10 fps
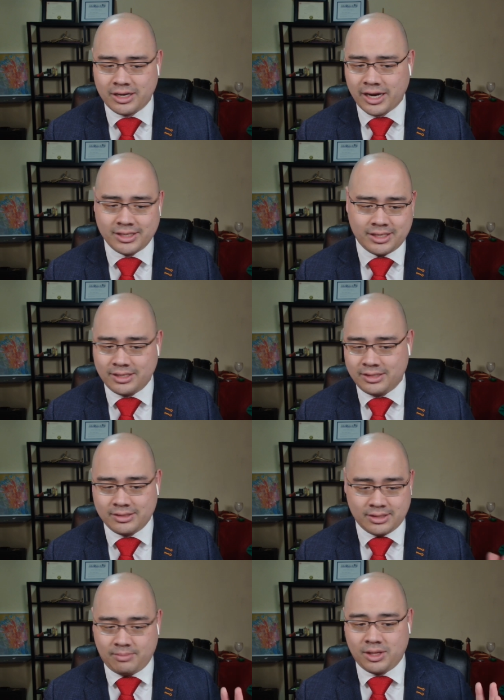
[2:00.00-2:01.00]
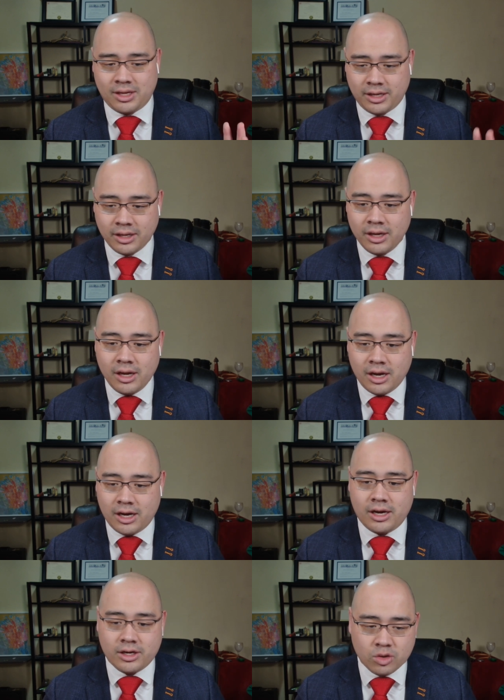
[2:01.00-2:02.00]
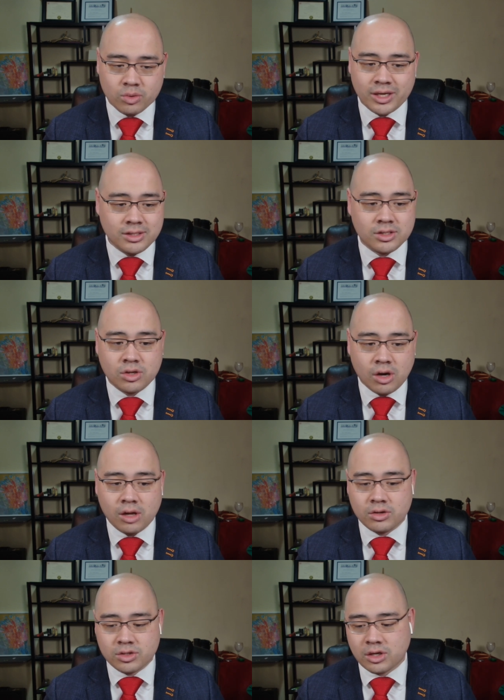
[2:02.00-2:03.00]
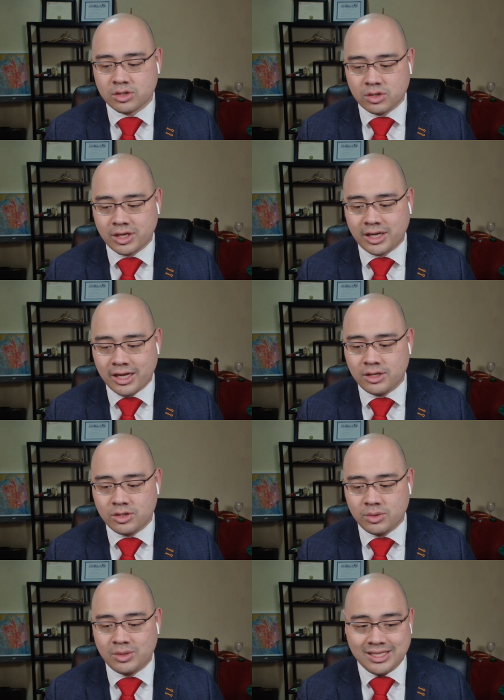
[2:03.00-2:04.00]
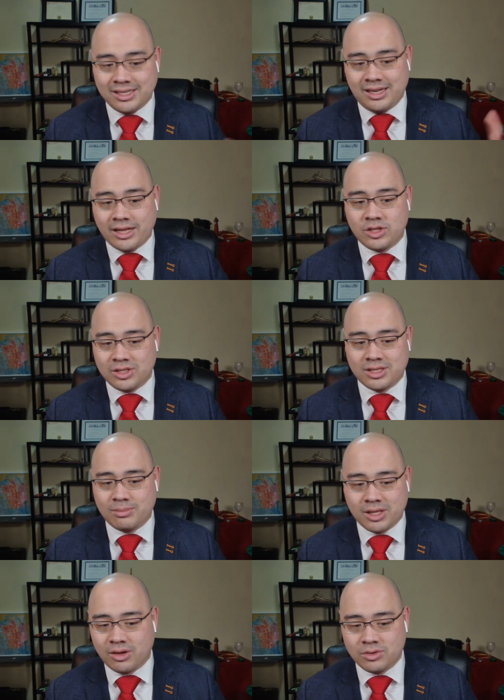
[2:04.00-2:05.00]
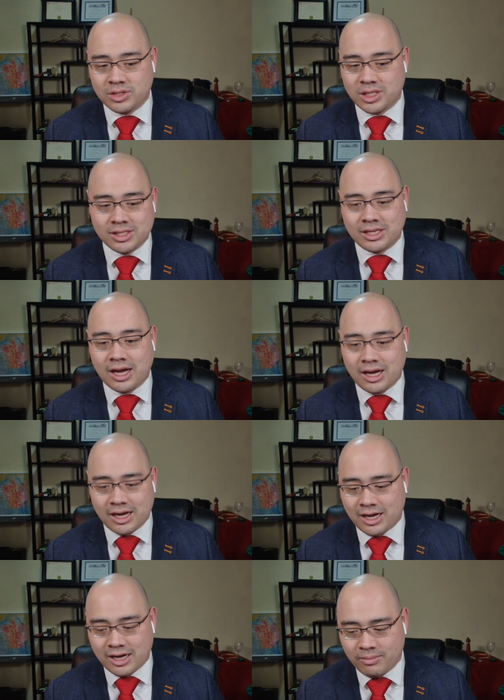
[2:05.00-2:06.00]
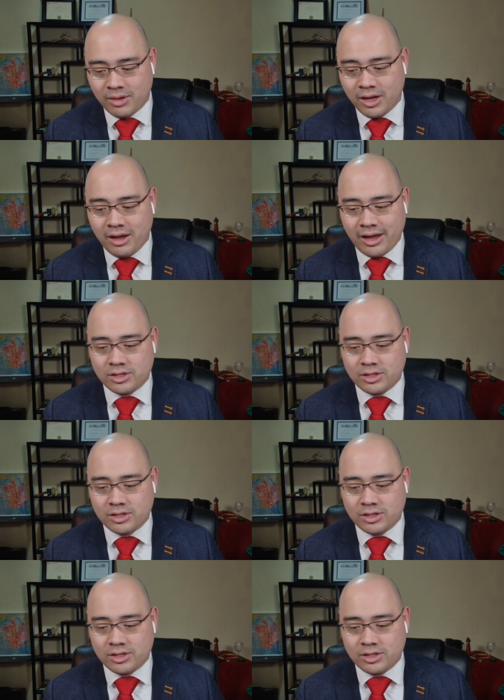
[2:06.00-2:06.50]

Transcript: like nineteen something, uh, a Korean scholar starts looking into these legends and mythologies of Sa'am um,